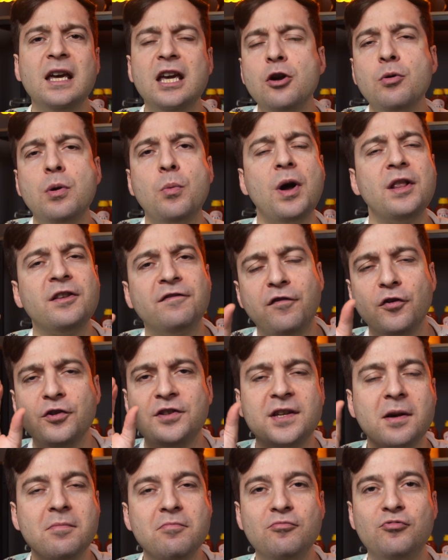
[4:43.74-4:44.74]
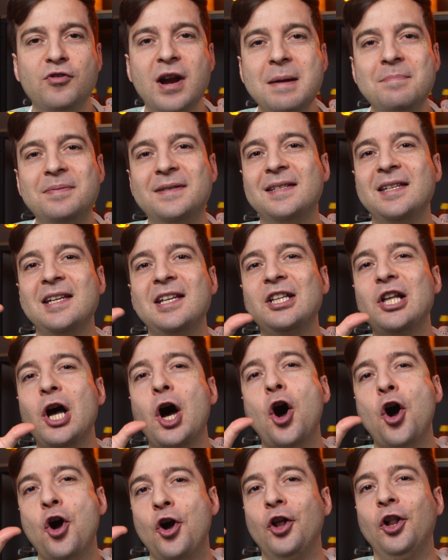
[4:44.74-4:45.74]
Here we went for some rapeseed
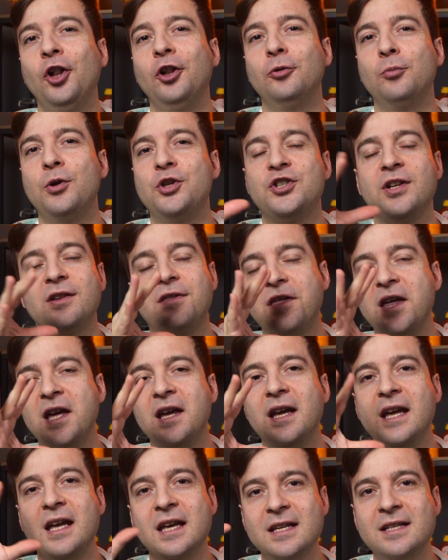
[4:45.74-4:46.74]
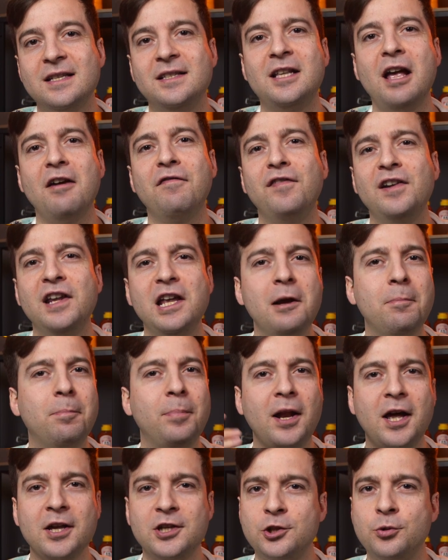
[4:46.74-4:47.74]
oil, which I think is definitely a
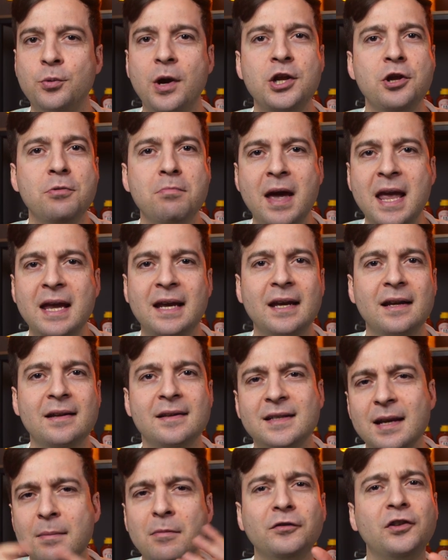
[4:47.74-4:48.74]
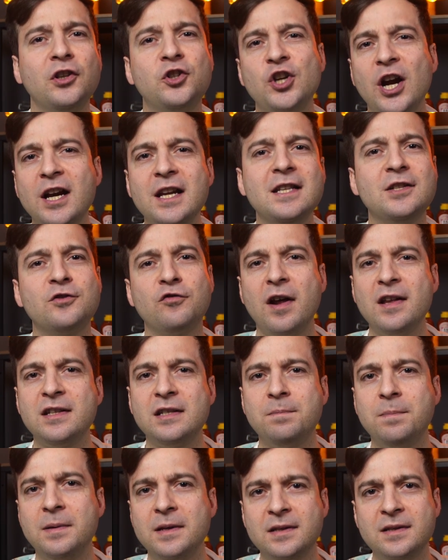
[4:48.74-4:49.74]
plus when you're making some of the Chinese
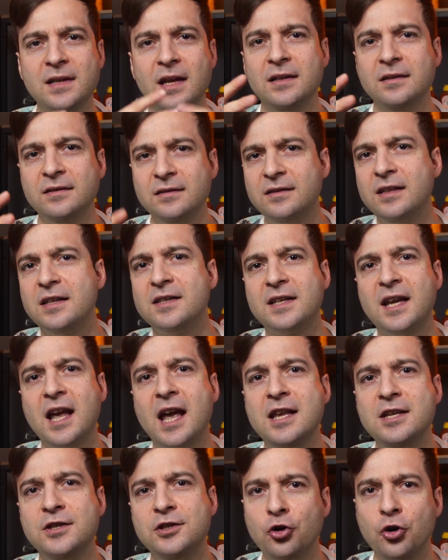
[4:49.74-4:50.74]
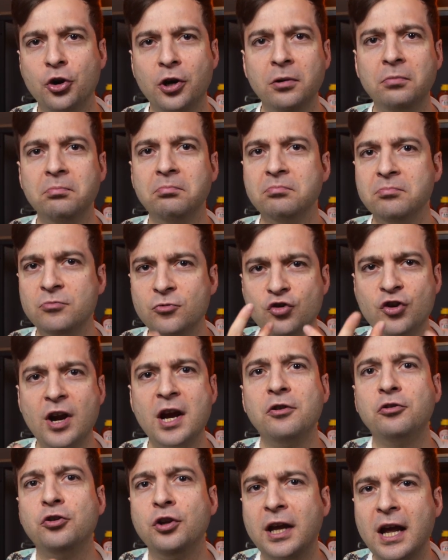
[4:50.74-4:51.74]
recipes. In this case, you're
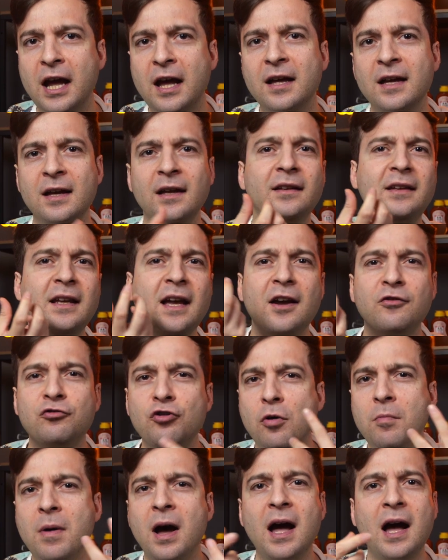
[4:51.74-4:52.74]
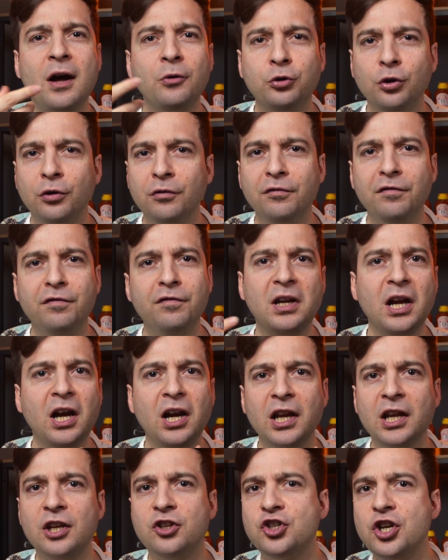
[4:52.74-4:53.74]
trying to get the aroma out of
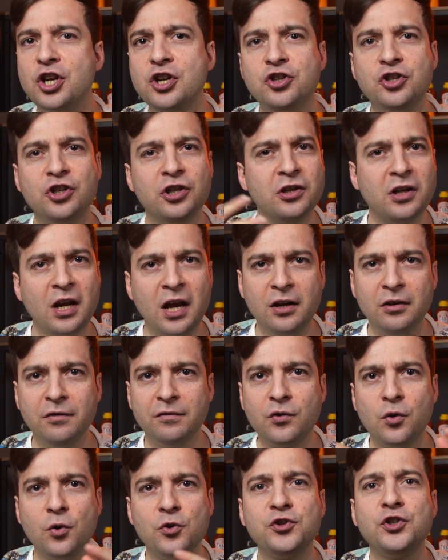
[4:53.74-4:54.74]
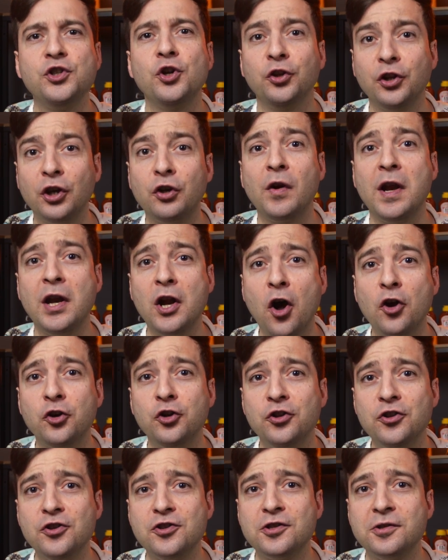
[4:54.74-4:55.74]
garlic, ginger, and of course, you know, the green
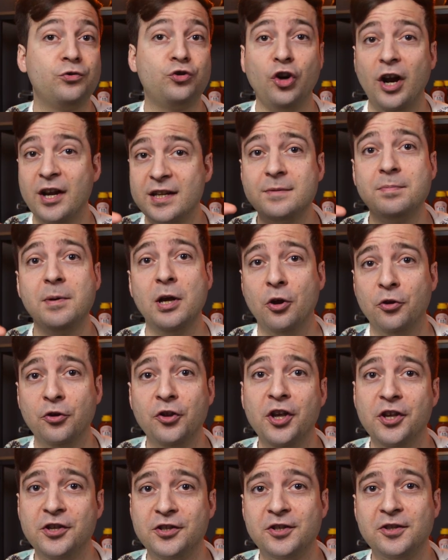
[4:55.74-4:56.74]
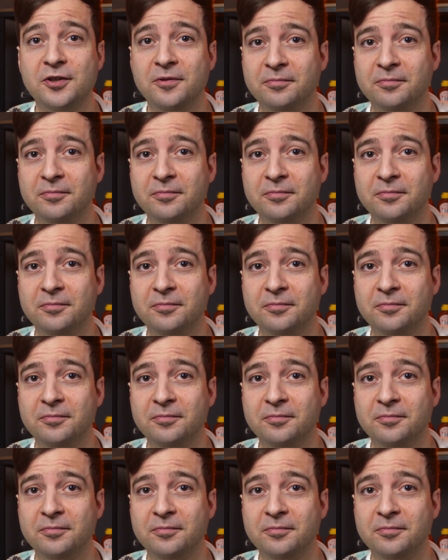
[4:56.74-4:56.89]
onions. Trust me on this.